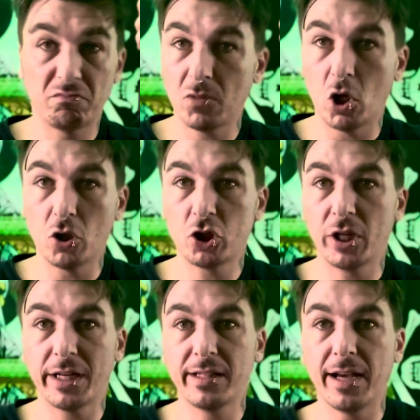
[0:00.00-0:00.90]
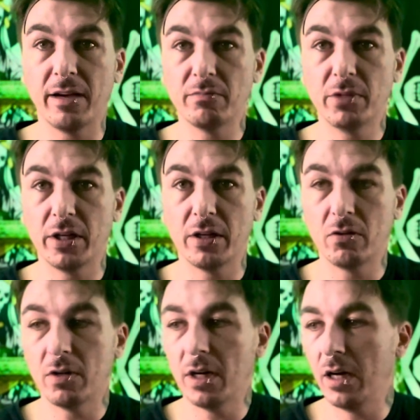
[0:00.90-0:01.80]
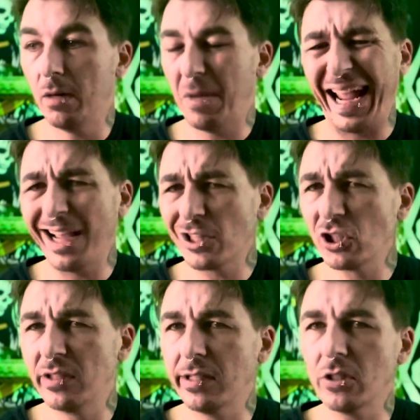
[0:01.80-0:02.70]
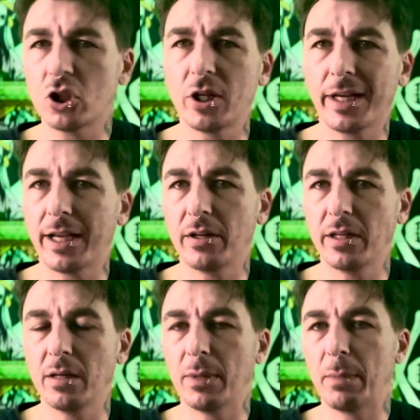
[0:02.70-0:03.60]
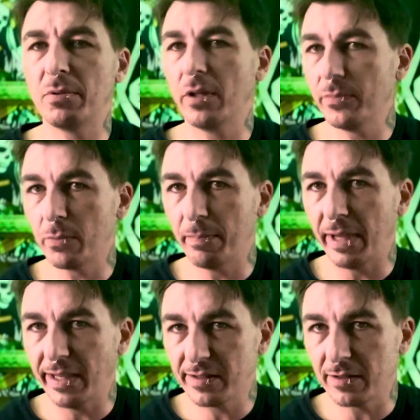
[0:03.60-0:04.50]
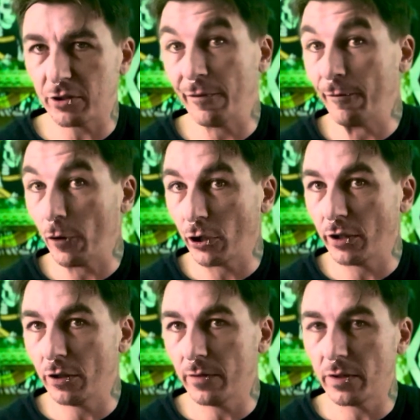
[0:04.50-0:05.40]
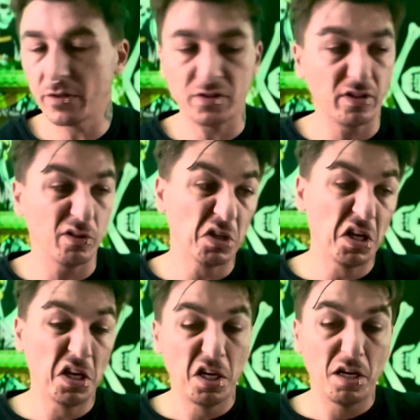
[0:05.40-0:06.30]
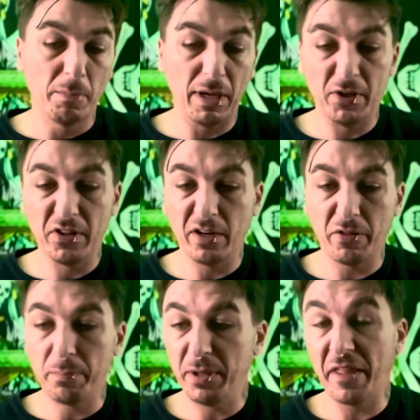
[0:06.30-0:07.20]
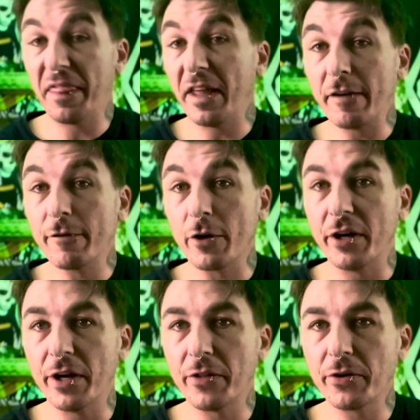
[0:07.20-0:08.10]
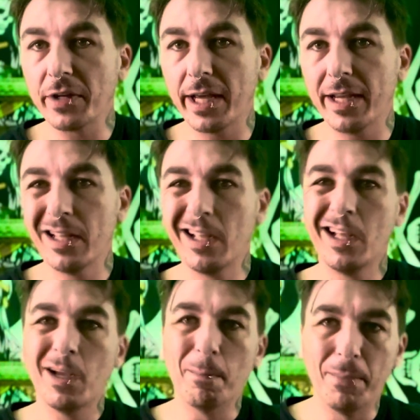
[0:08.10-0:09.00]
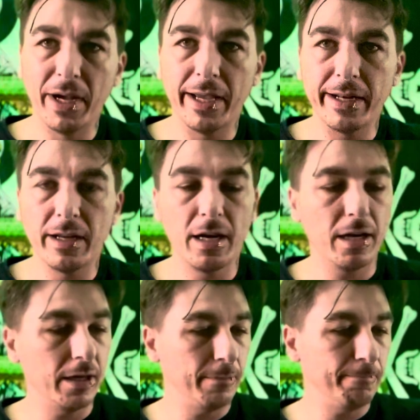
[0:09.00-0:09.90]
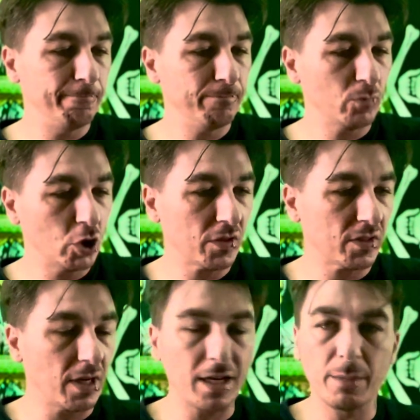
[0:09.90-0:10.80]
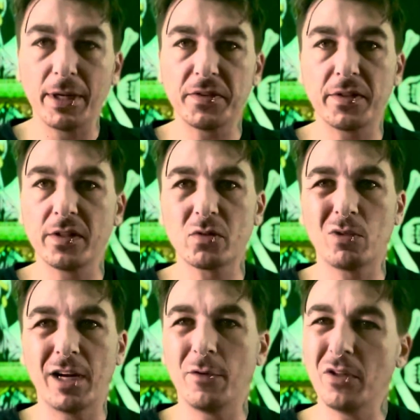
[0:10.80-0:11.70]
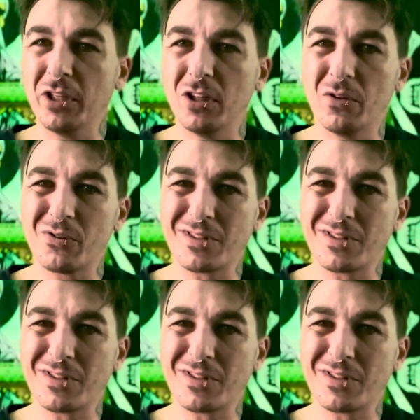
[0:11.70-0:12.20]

all checked out, I actually didn't check out any of my plums or bakes that are converted over, so maybe that'll be a thing for another day. But just talking about this rifle, there's